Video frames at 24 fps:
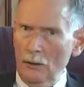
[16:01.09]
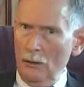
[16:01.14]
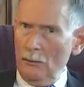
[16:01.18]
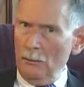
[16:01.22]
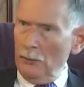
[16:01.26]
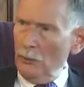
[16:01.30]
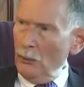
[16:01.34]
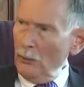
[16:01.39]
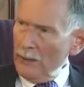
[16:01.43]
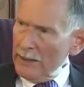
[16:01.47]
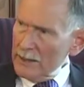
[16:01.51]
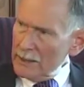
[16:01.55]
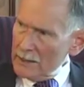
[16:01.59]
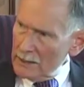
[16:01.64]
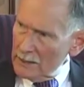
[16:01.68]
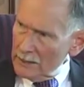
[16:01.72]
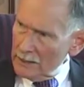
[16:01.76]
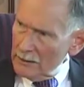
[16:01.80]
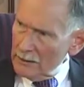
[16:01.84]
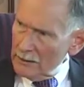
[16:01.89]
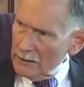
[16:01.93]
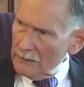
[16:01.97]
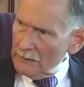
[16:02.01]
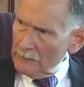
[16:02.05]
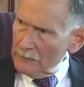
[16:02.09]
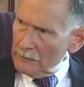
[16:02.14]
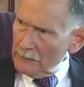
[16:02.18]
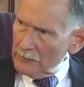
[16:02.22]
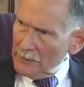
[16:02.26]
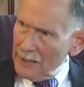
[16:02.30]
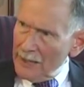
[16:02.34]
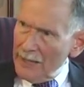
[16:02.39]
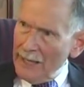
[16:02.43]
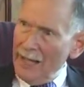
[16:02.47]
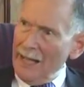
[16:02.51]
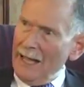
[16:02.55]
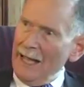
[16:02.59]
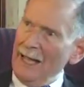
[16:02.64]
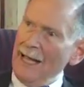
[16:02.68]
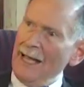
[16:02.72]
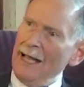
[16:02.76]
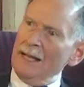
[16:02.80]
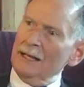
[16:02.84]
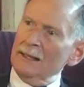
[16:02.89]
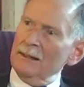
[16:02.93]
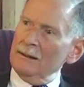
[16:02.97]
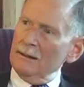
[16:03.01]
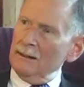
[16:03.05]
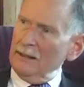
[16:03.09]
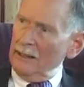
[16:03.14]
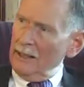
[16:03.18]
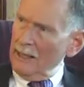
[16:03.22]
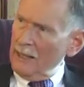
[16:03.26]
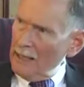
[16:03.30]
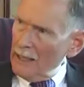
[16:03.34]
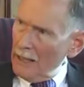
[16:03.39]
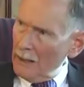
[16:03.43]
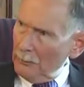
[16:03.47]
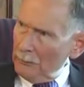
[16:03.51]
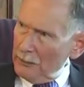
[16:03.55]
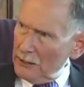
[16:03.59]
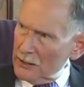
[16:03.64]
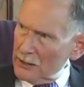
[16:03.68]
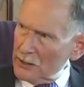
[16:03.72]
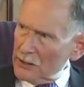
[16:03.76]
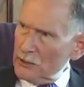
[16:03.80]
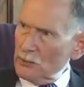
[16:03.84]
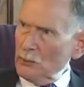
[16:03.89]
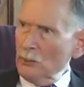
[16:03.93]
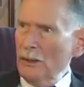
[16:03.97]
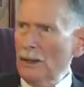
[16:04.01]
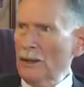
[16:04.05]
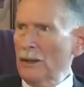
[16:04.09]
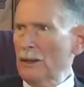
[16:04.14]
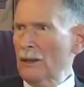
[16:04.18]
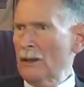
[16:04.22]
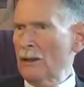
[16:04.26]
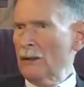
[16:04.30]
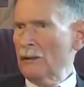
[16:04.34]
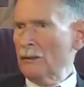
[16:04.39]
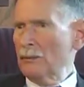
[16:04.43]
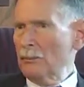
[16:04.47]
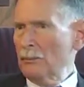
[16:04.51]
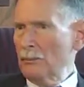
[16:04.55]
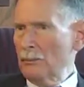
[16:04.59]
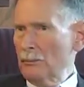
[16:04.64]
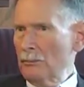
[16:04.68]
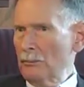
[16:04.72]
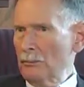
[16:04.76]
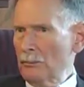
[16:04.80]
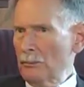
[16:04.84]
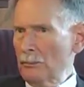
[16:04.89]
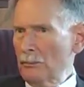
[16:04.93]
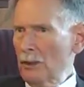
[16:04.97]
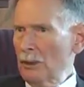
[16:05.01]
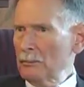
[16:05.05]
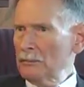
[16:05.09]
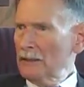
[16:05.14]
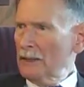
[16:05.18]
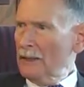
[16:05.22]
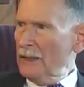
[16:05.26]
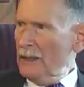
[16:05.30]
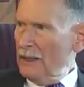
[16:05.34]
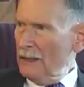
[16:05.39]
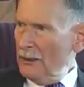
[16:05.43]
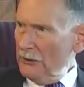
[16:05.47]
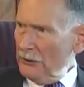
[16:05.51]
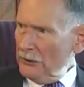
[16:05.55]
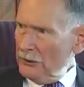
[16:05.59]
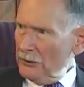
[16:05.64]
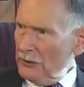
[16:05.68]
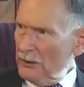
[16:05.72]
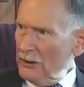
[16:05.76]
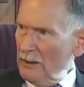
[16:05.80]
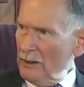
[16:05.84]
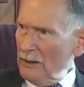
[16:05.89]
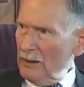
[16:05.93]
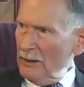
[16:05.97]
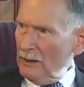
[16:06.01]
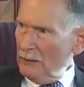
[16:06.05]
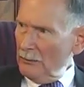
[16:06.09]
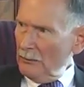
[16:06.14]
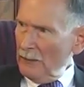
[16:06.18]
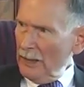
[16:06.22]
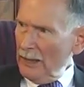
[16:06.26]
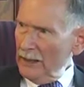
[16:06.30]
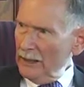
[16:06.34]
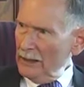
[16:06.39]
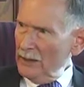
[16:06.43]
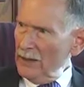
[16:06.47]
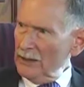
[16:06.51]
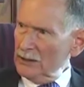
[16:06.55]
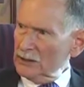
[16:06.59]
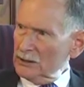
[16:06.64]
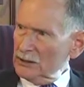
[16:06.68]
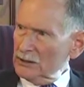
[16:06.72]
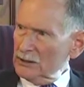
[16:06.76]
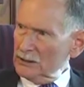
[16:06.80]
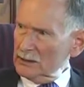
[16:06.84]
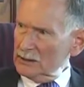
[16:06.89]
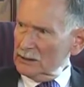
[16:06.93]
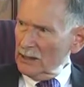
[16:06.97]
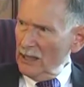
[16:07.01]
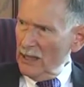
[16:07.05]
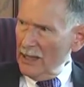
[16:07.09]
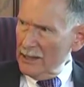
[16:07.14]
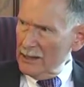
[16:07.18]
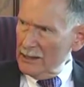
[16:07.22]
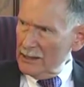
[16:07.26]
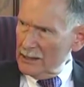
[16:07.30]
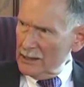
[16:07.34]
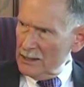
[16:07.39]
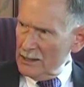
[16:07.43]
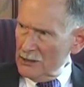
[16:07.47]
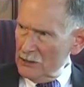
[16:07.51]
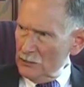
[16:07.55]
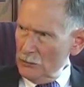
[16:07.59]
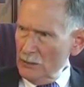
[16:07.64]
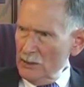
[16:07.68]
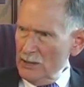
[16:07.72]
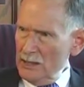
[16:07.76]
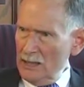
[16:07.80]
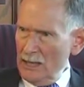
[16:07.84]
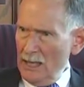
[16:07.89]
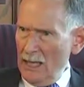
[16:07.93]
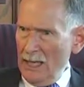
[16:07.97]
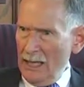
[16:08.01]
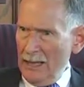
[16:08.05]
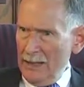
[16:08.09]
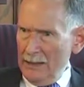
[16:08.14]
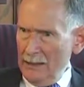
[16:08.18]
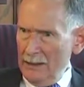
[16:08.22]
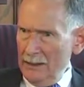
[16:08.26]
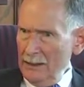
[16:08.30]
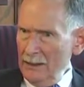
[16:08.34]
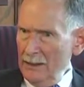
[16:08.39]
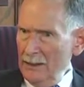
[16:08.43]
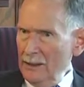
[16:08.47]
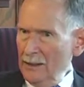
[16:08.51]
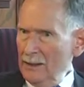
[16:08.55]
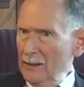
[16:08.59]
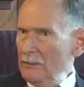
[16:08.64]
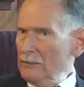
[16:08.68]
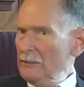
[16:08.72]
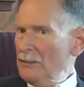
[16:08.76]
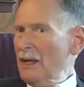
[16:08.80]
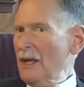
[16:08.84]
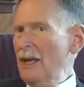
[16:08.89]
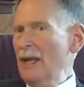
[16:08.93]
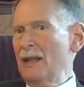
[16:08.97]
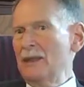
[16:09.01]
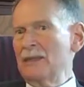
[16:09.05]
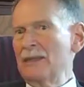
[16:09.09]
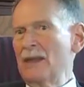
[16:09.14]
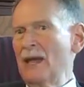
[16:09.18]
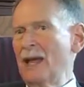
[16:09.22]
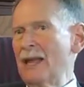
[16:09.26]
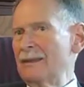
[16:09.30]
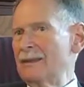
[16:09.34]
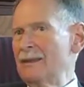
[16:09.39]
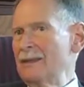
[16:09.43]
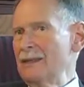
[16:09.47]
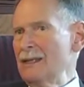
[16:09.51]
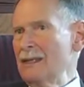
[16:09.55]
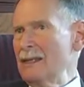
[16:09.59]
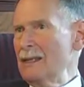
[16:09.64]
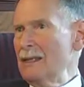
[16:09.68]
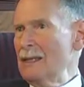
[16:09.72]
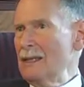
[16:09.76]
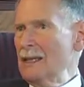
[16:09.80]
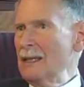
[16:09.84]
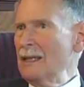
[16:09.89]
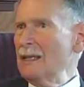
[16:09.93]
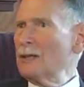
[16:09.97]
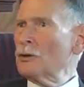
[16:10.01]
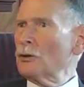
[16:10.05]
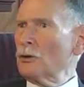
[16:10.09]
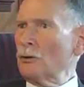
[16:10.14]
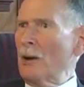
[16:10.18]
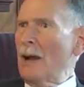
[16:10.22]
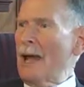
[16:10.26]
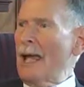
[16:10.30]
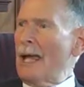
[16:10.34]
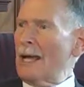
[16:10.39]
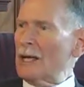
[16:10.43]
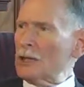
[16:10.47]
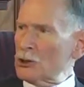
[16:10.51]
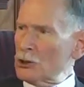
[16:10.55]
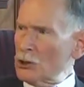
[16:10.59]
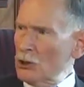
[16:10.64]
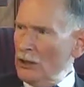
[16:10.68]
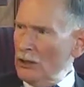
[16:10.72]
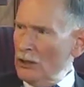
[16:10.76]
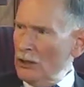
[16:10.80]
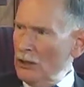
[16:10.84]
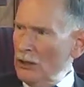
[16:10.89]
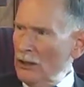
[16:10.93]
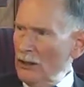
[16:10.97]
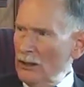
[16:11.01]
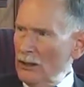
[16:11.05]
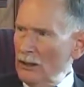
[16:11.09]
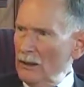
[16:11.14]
appointed and the campus where public health and biological sciences resided, and that the interaction,